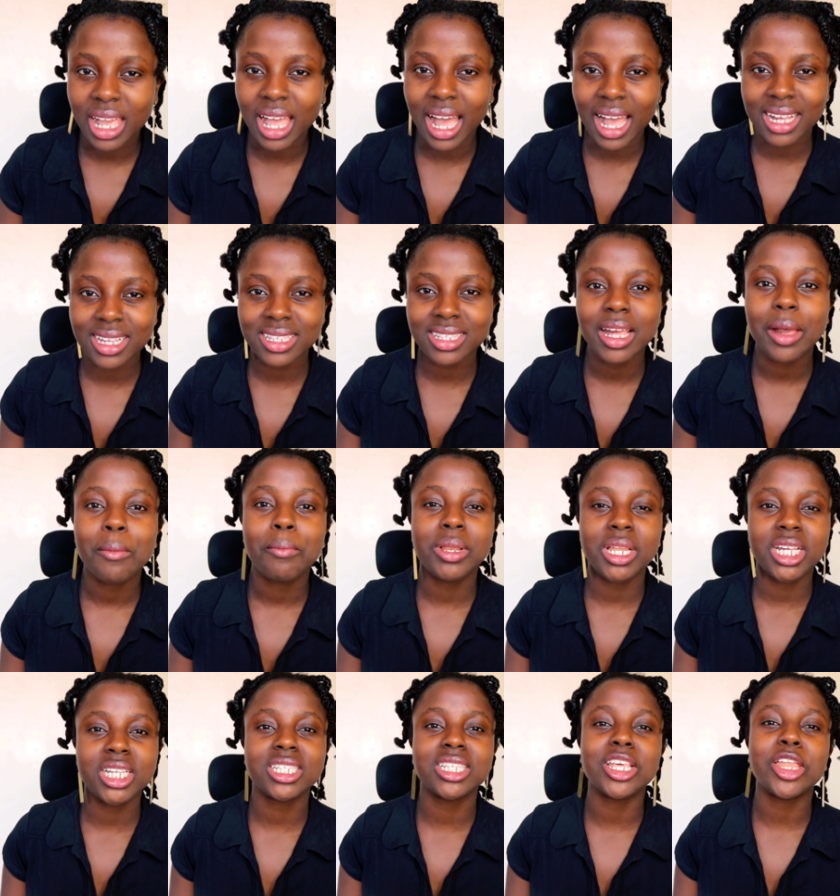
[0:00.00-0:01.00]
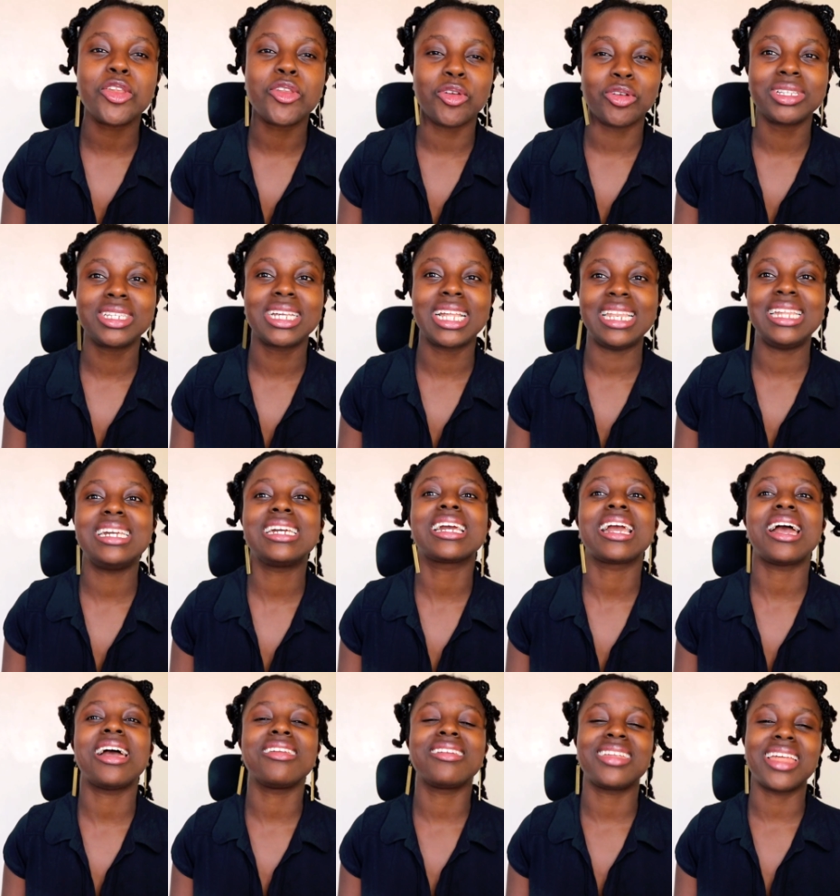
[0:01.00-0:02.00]
guys please don't
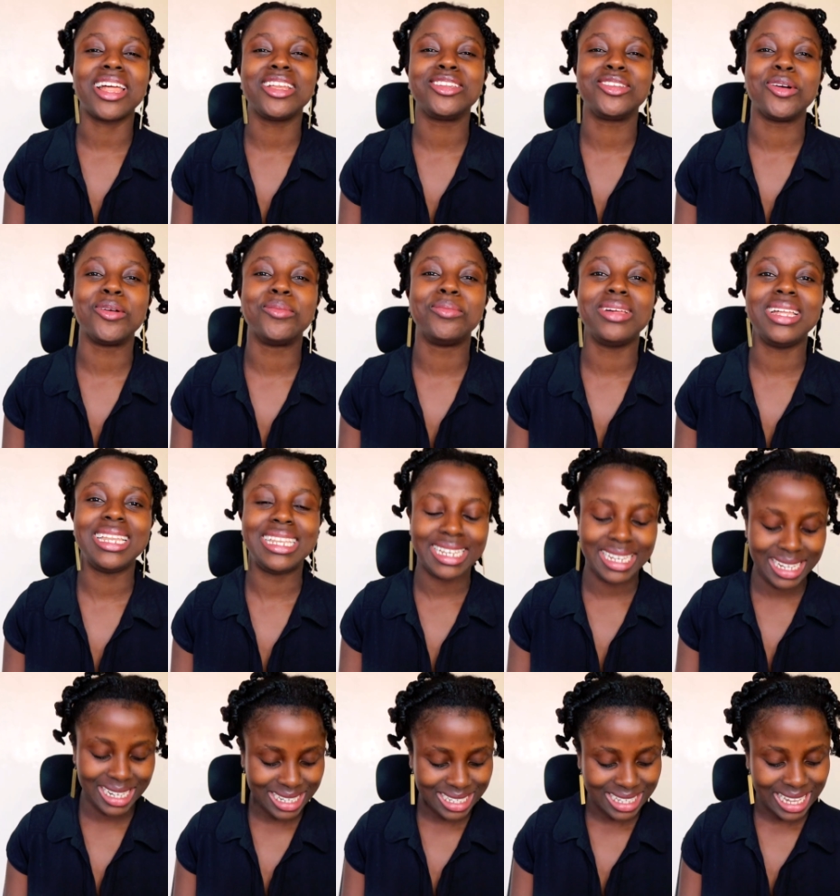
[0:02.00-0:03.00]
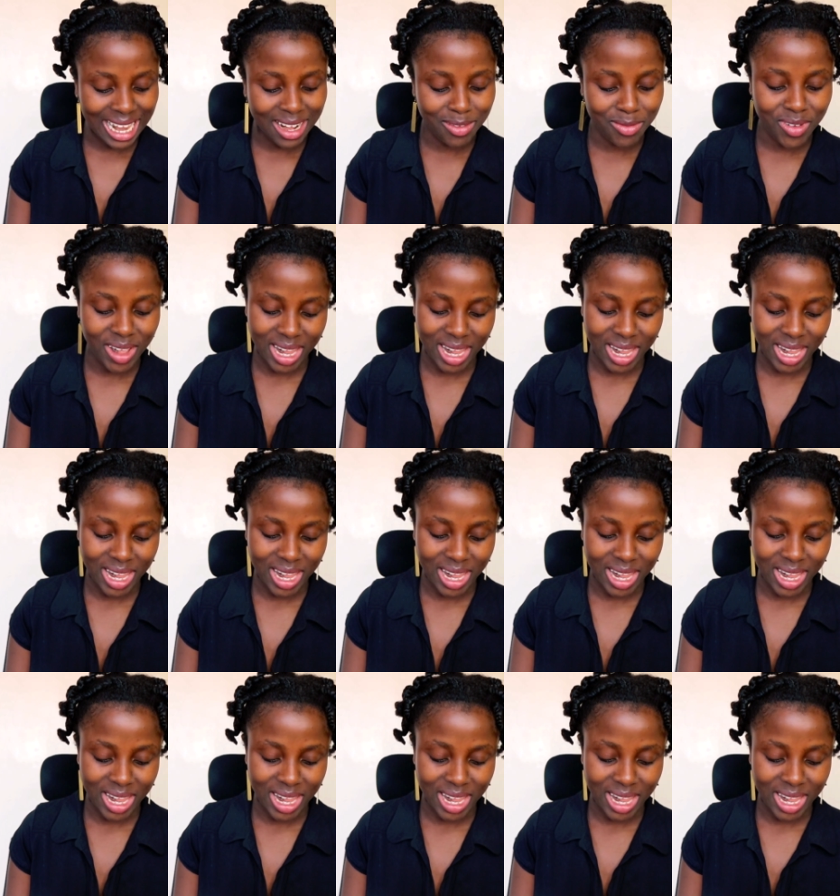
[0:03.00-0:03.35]
click random links and